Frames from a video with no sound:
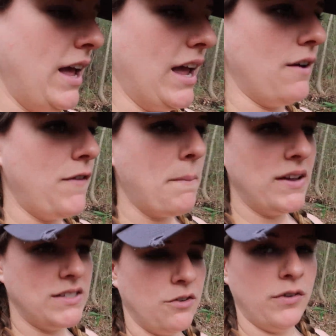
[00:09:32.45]
and I found
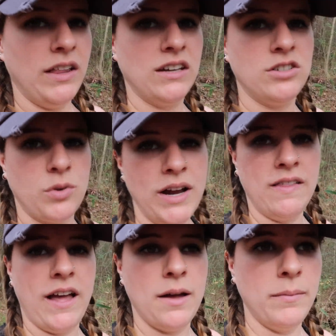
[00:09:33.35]
myself really
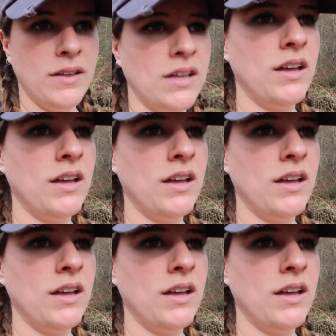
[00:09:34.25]
enjoying them,